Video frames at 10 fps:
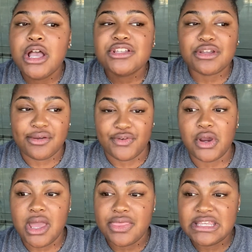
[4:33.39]
So if you're
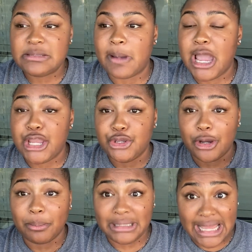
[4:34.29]
at this spot and you're
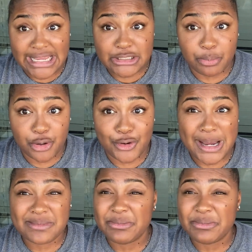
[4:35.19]
applying to programs,